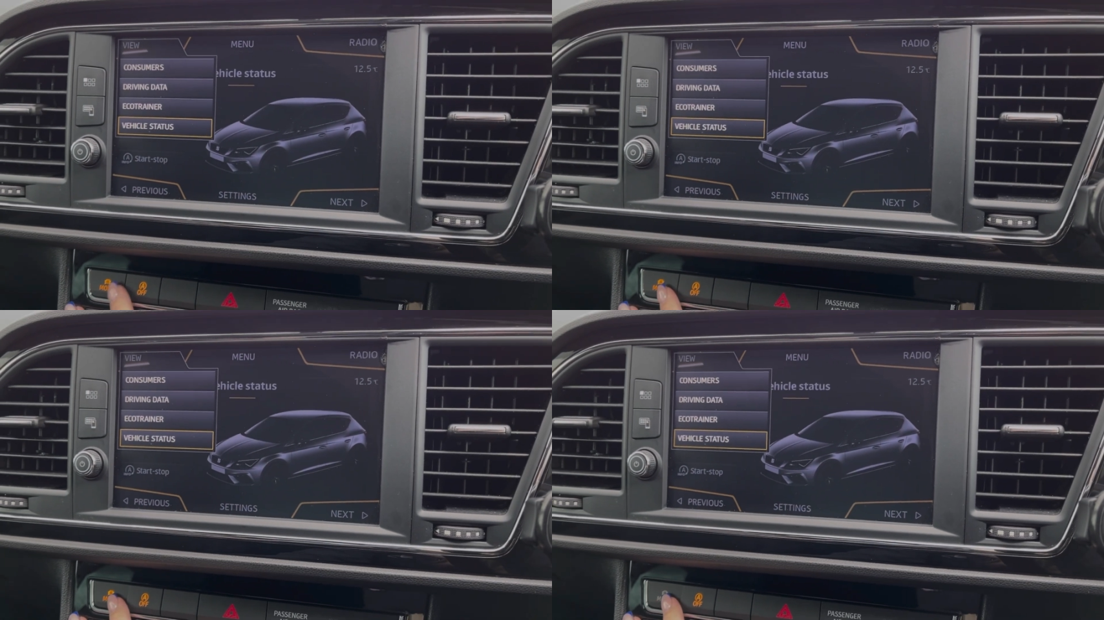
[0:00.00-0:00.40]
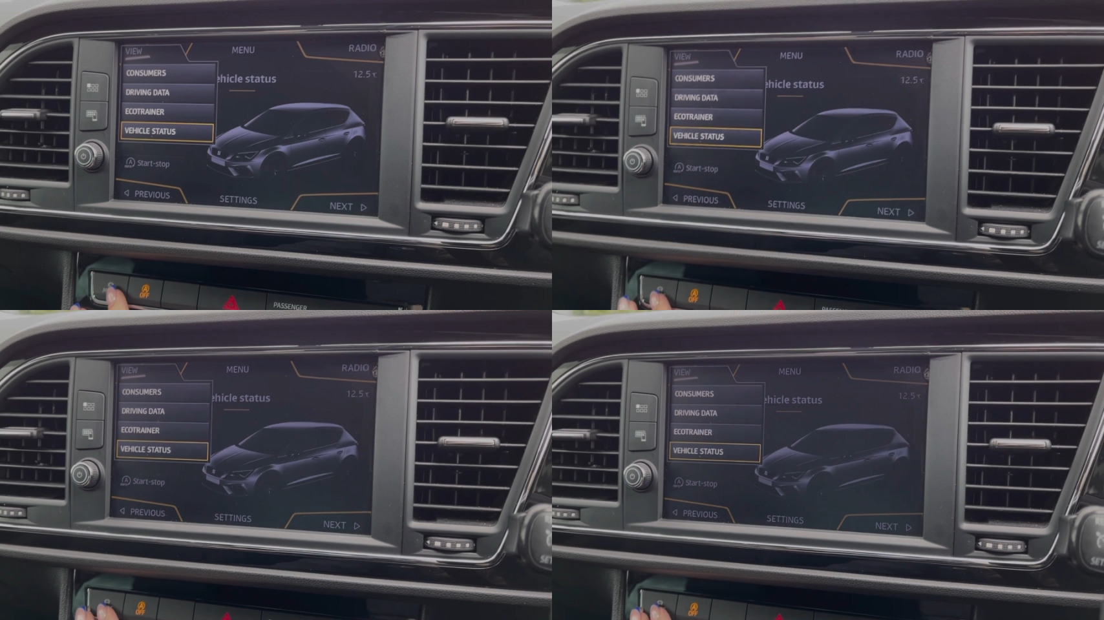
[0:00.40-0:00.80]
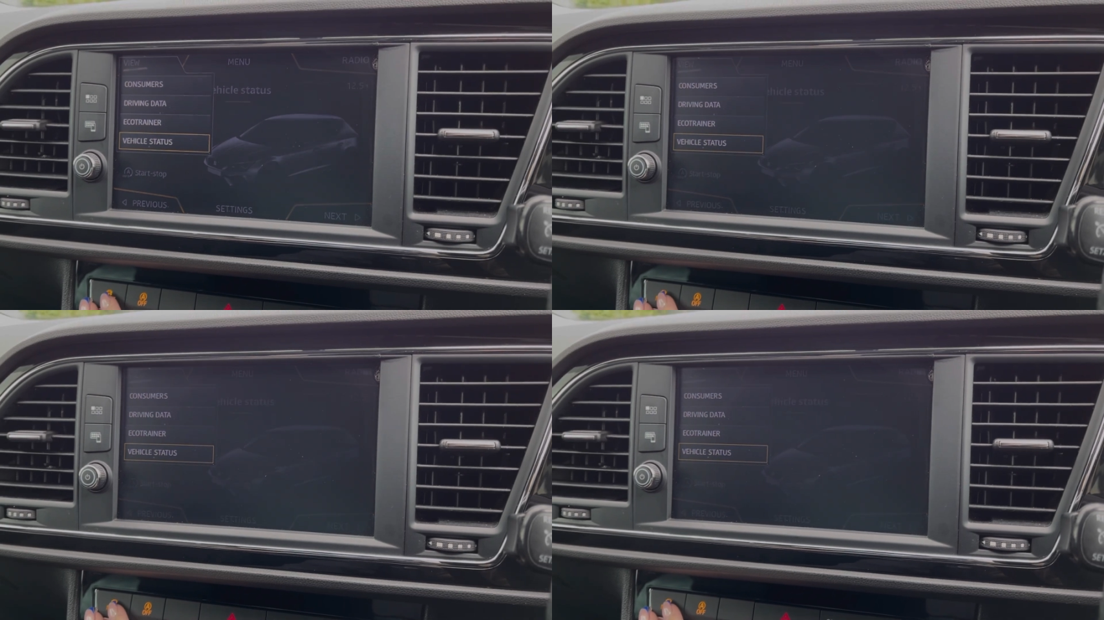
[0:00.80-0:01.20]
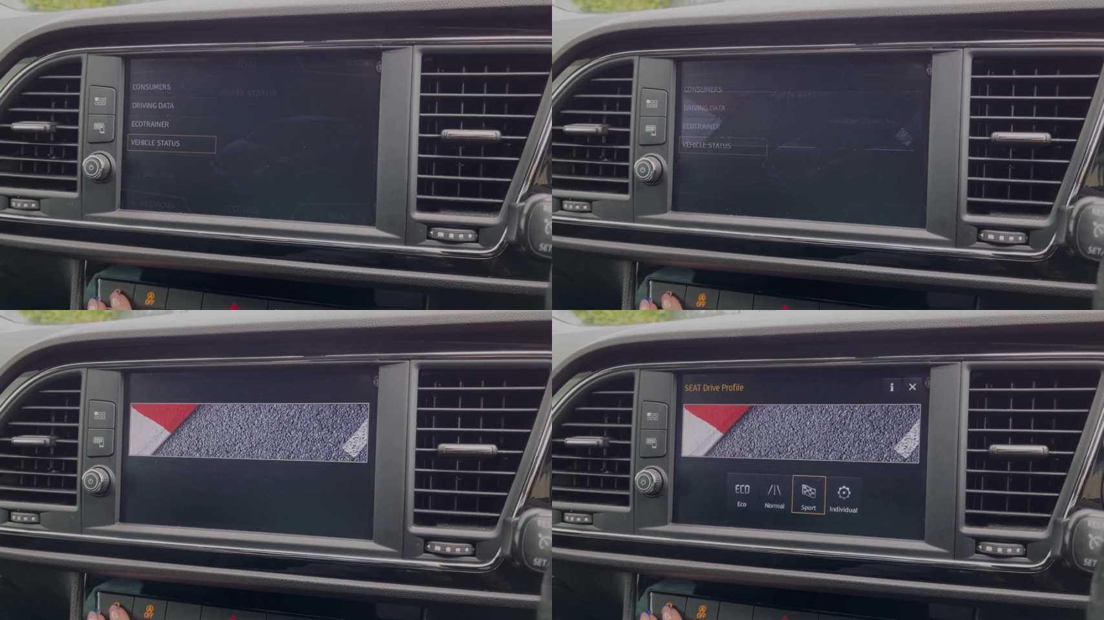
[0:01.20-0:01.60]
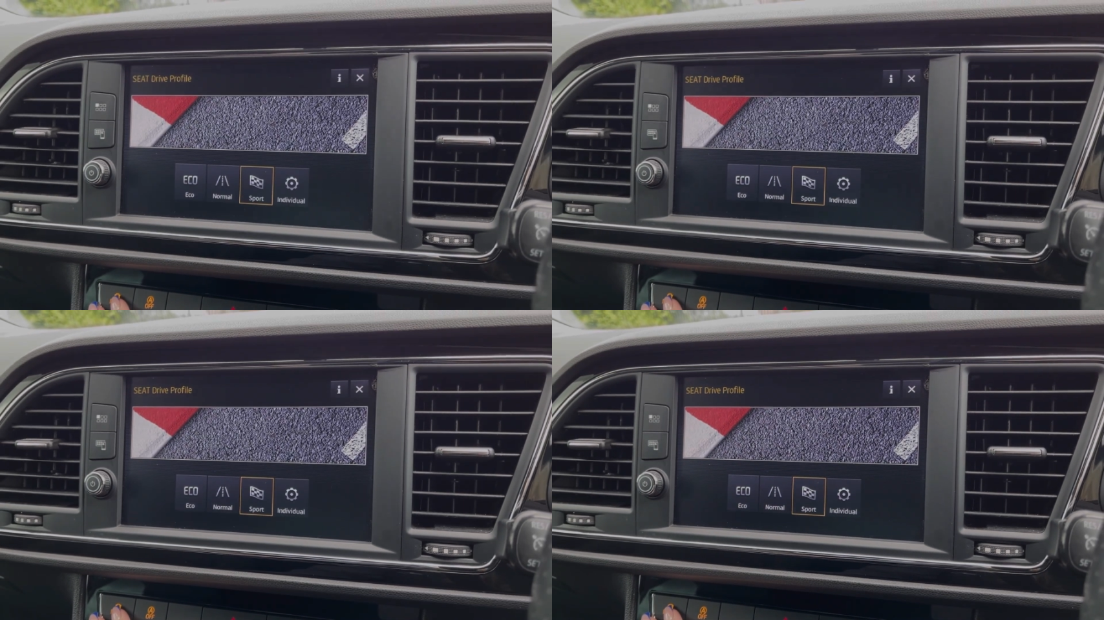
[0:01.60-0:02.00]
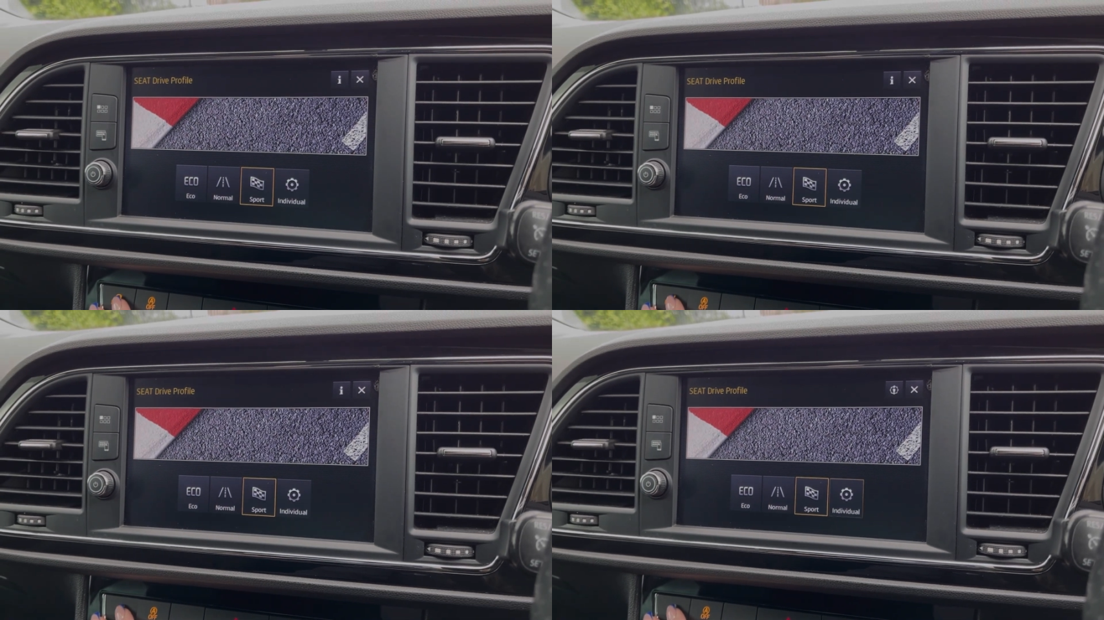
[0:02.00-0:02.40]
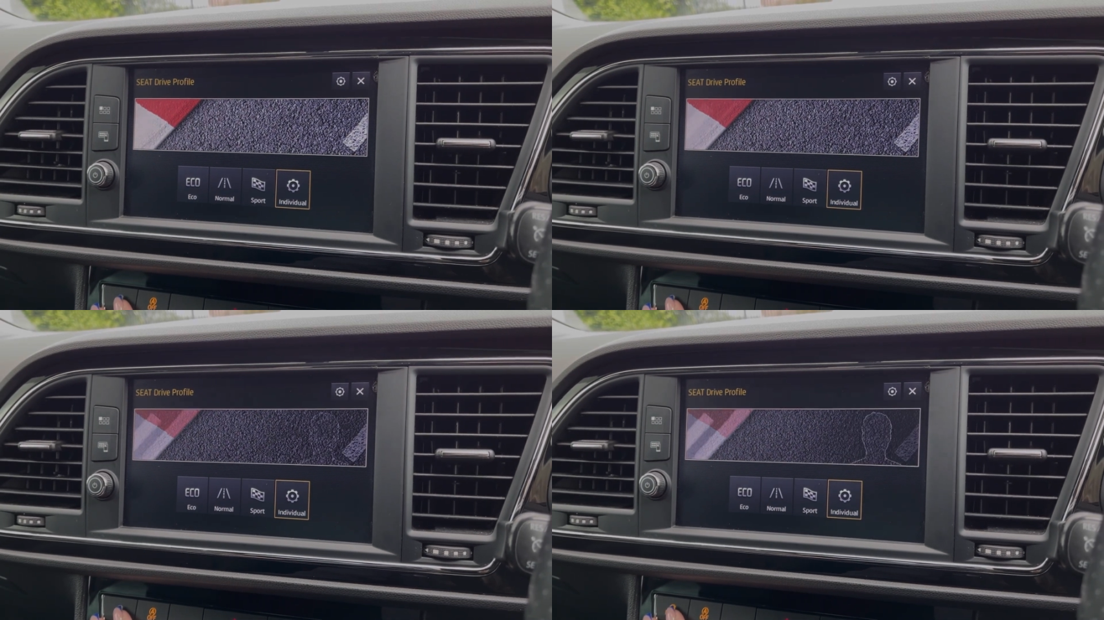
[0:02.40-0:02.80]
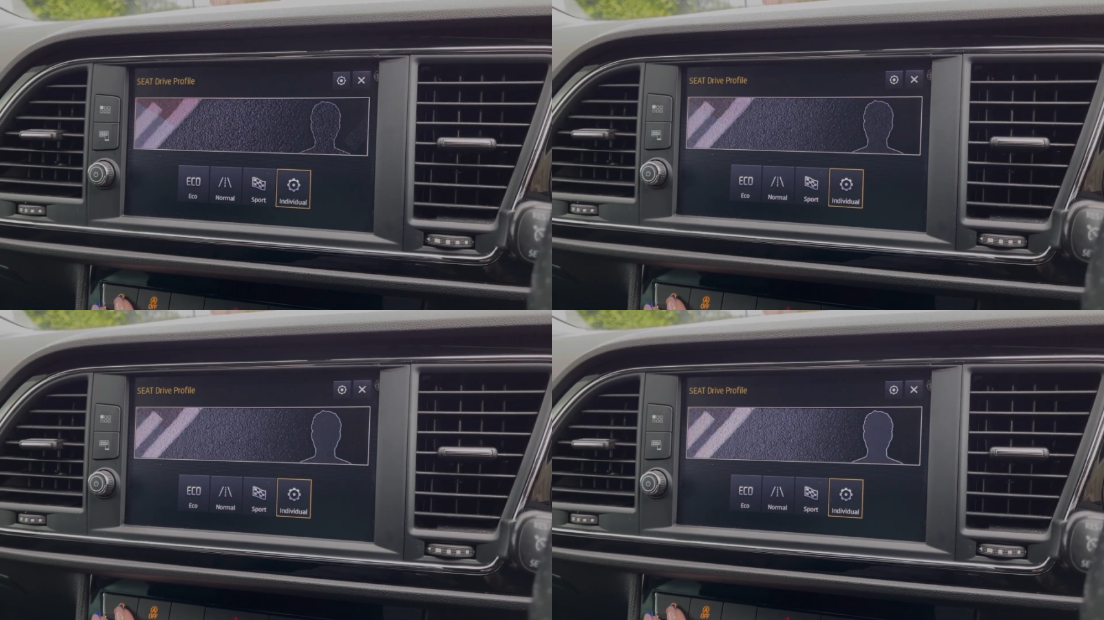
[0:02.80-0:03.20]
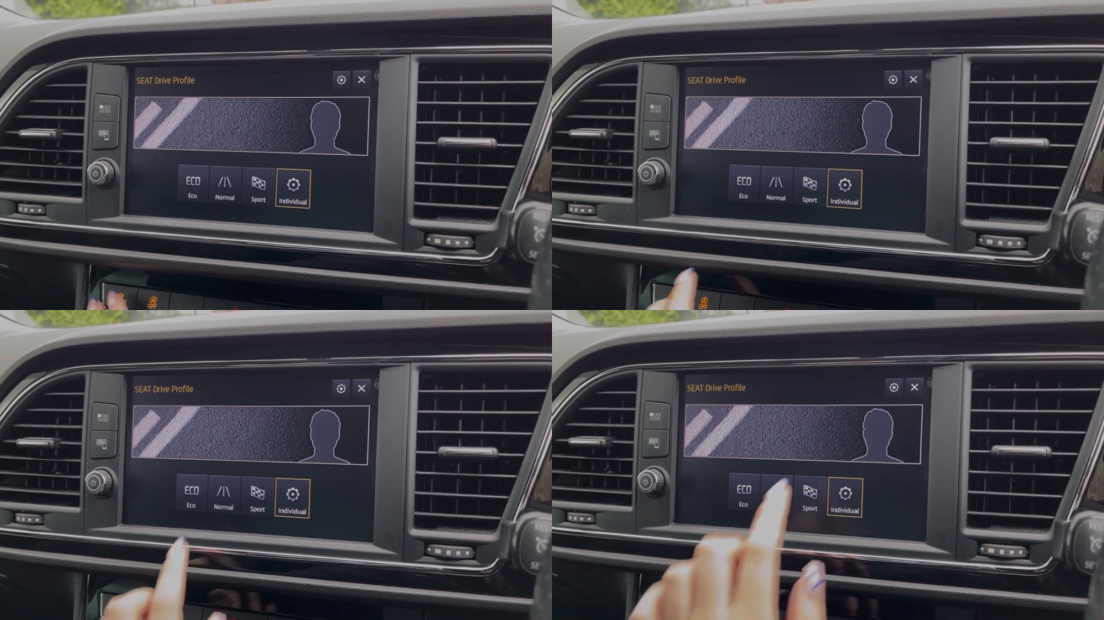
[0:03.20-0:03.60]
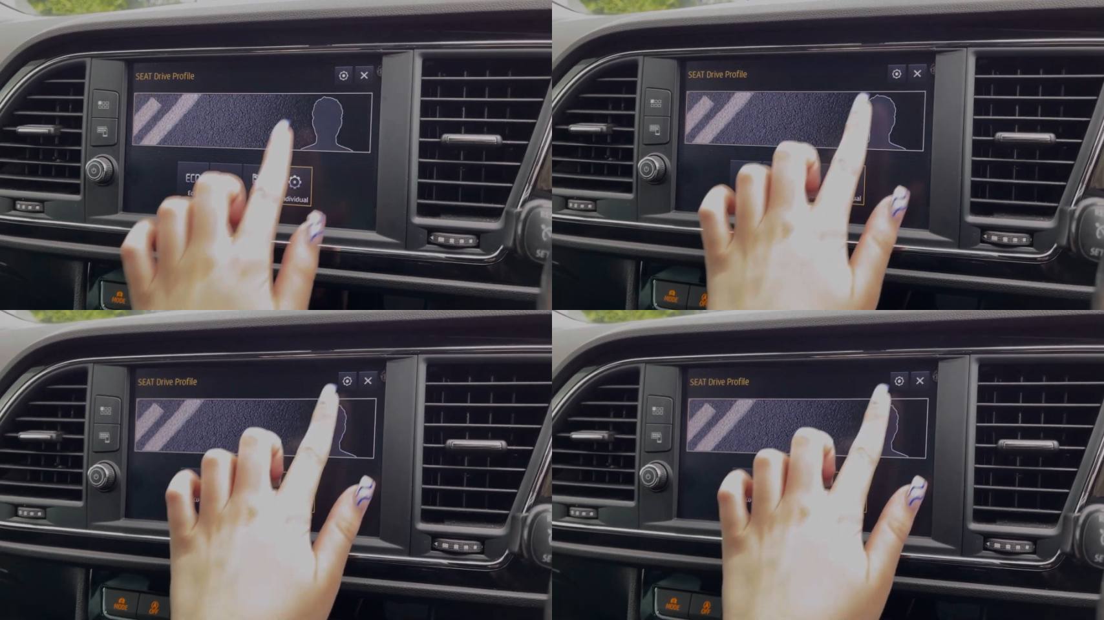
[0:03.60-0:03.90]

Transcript: (no speaker visible)